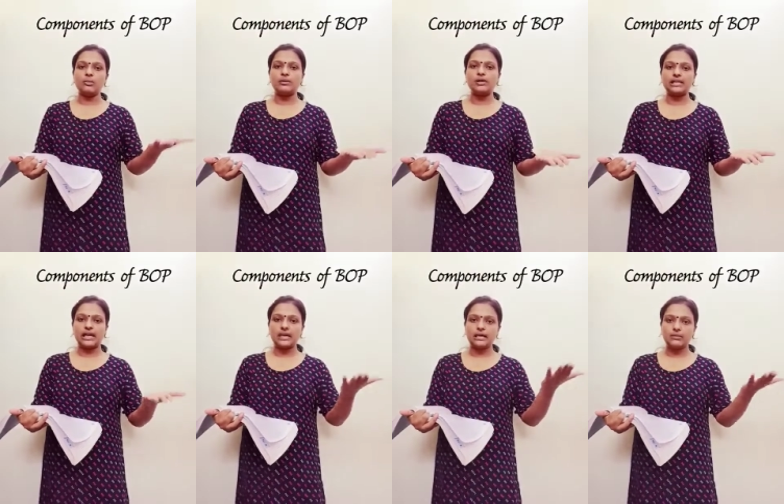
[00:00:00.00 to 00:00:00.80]
will
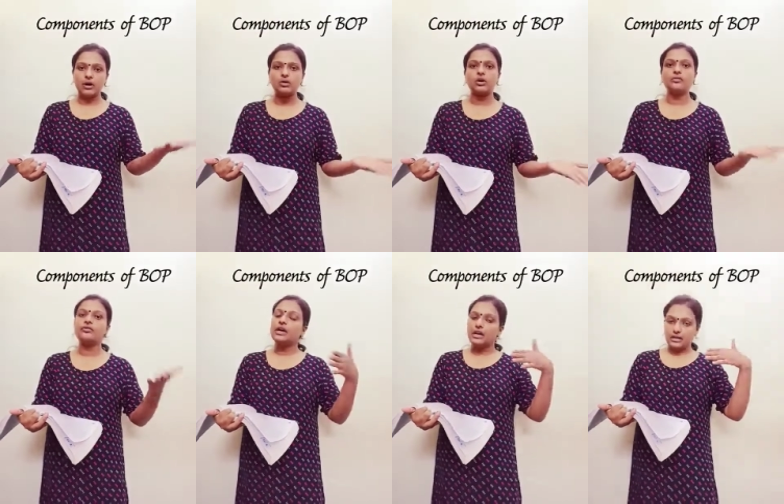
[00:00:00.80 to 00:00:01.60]
take an amount of
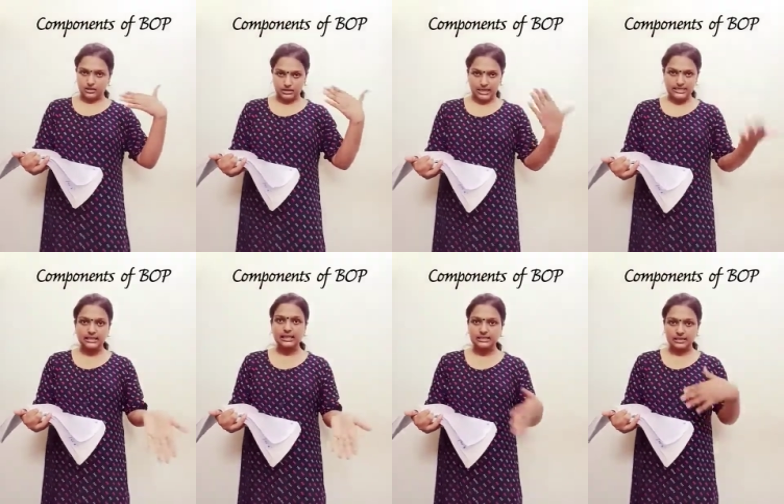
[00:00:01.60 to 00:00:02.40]
getting
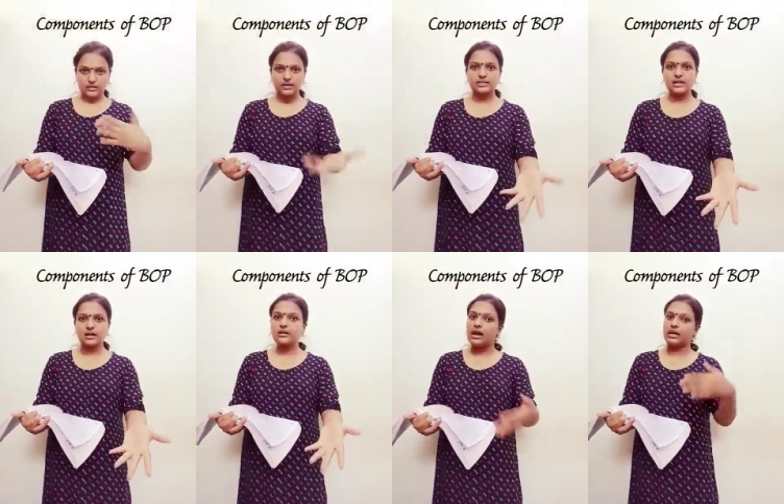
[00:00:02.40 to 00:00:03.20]
that service done,
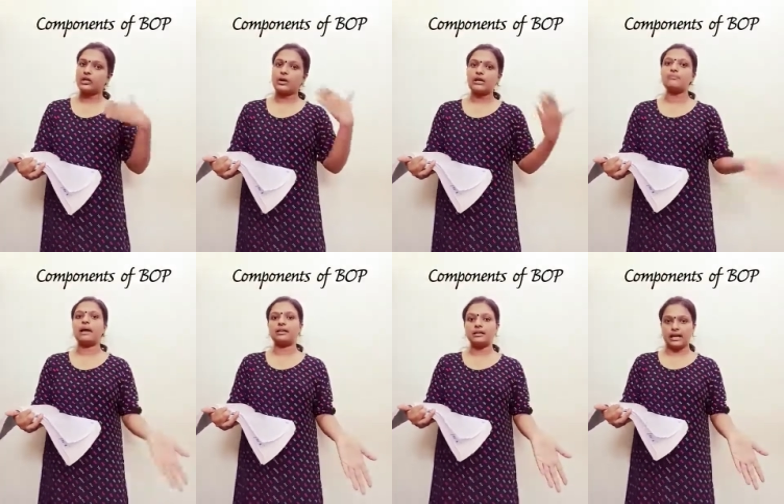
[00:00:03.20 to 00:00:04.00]
and you can pay
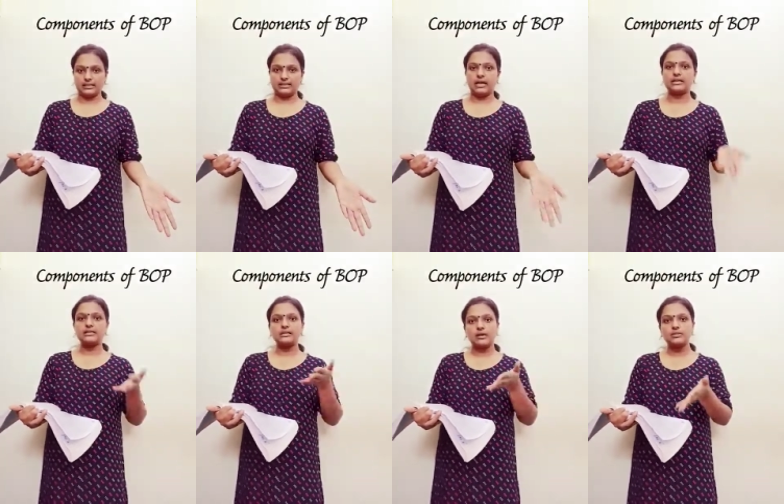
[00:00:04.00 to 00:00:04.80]
the tax. That is
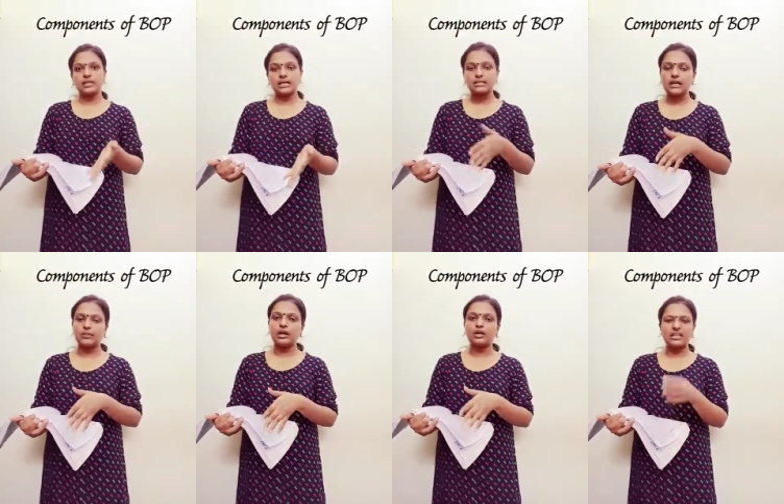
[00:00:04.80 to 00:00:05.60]

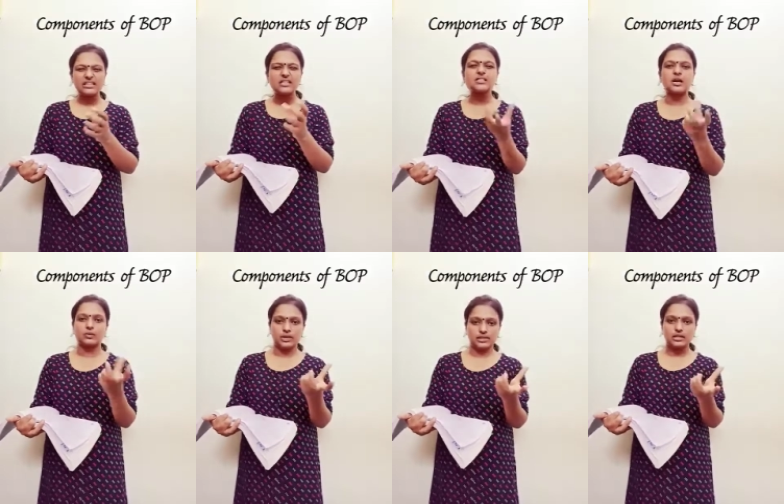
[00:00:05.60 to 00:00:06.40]
coming under, that is a
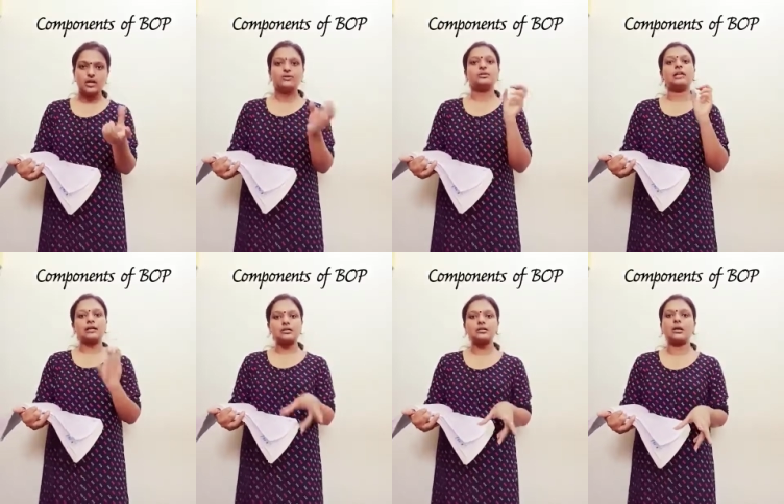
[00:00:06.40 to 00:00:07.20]
service. So that
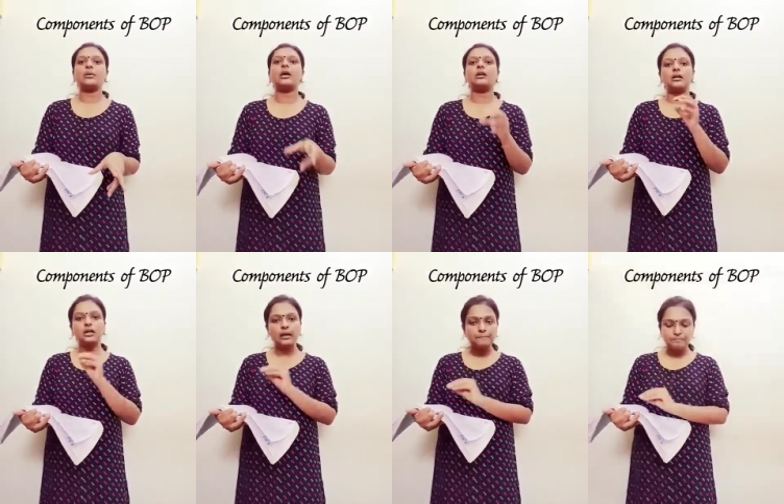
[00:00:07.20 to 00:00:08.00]
is coming under
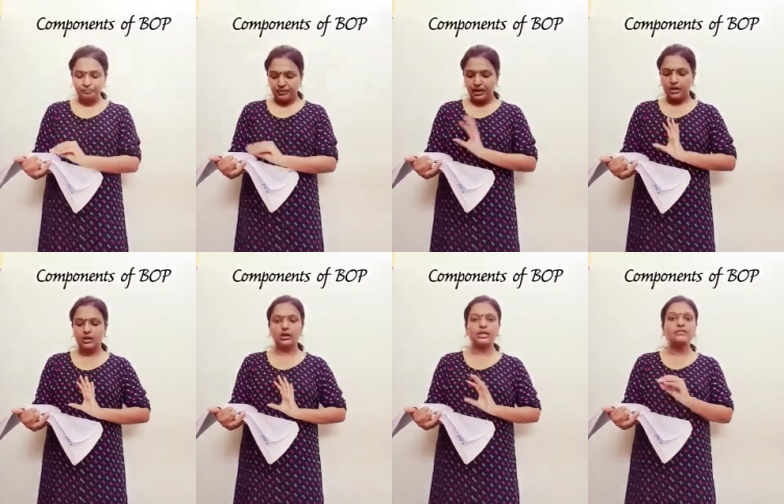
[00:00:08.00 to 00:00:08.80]
the
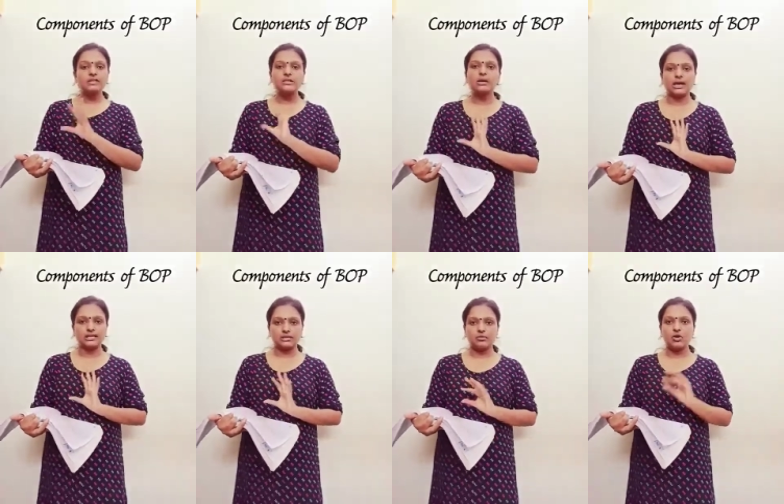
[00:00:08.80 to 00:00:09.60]
invisible
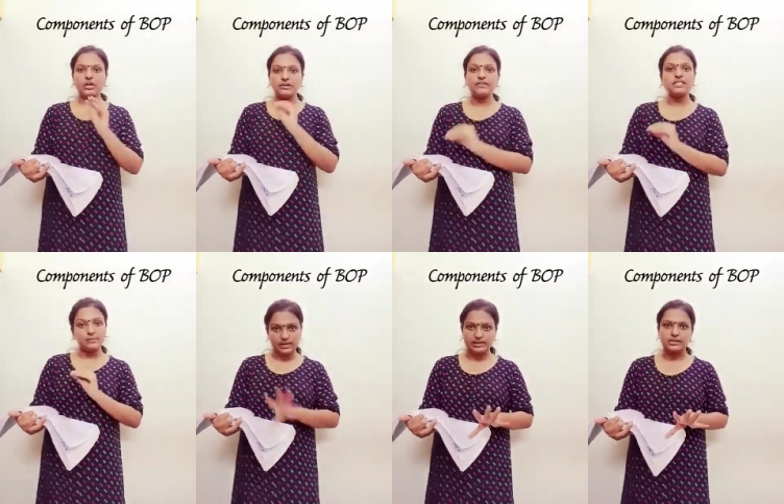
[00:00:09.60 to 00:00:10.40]
item or invisibles.